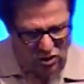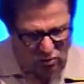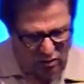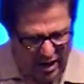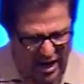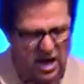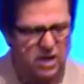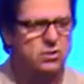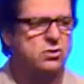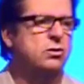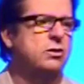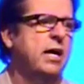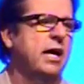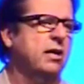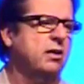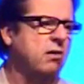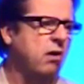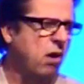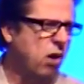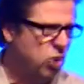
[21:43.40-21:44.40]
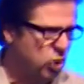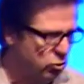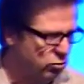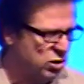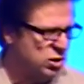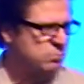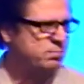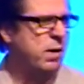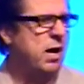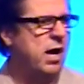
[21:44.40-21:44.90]
You answer that call, you
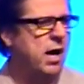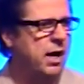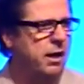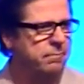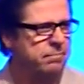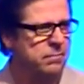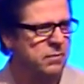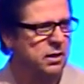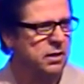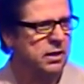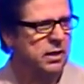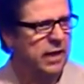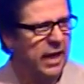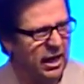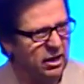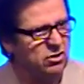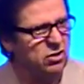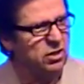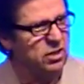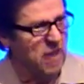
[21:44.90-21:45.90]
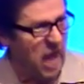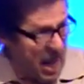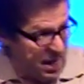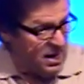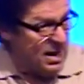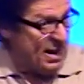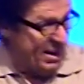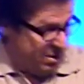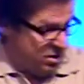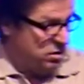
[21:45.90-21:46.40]
respond. And to not
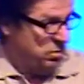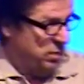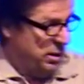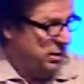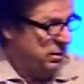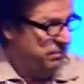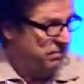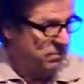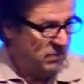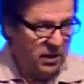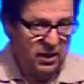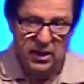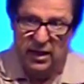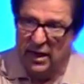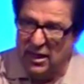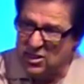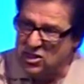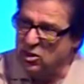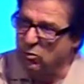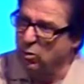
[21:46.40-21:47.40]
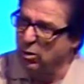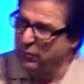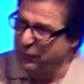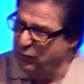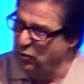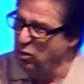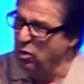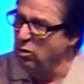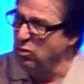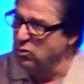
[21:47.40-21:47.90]
answer it, it's a
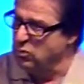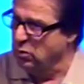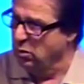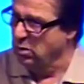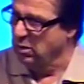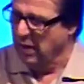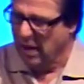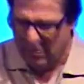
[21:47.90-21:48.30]
refusal.